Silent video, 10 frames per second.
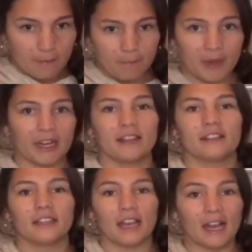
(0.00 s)
But I
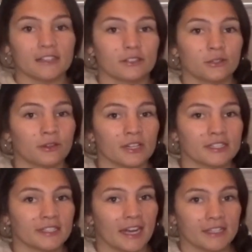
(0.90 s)
think as a
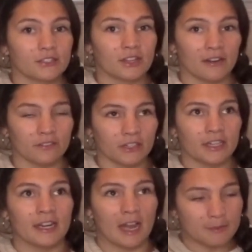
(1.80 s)
tourist and as a traveler,
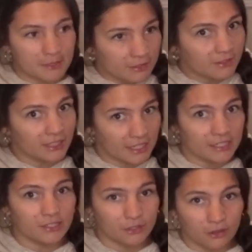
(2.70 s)
it absolutely
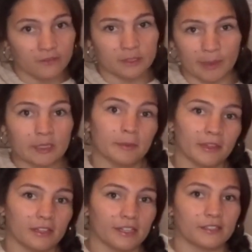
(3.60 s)
is your
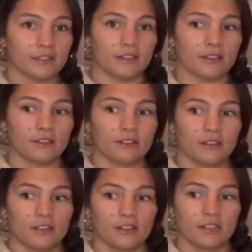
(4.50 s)
responsibility to
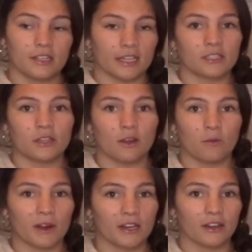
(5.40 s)
get to know
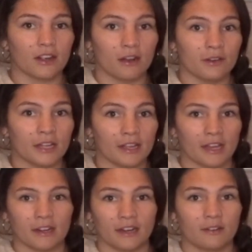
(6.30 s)
where you're going
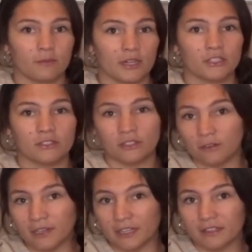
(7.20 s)
and kind of what it's
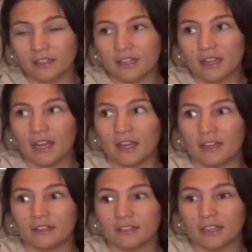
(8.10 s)
doing.
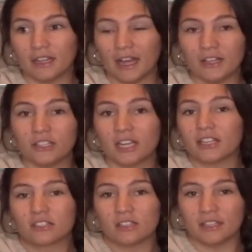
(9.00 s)
And
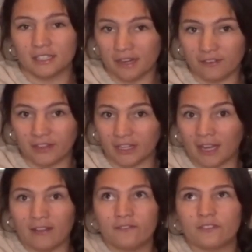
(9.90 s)
education is everything.
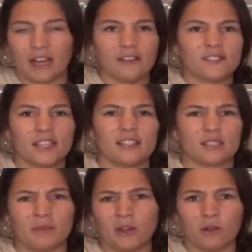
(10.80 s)
I've said this
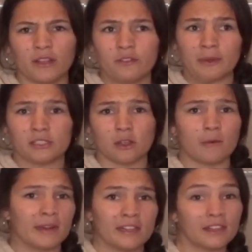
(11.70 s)
in my whole life about so
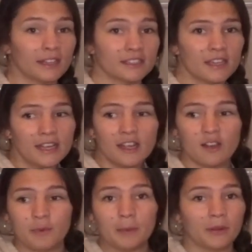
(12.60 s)
many things.
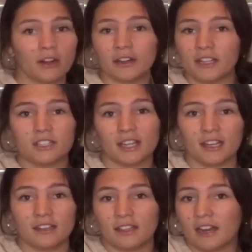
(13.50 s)
If people aren't
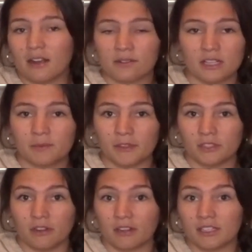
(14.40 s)
educated, then how are they supposed to
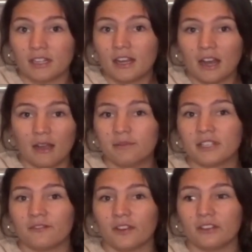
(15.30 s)
know? Because I was
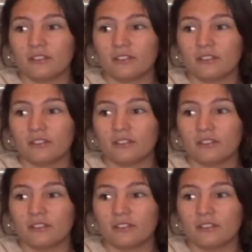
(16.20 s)
that friend who,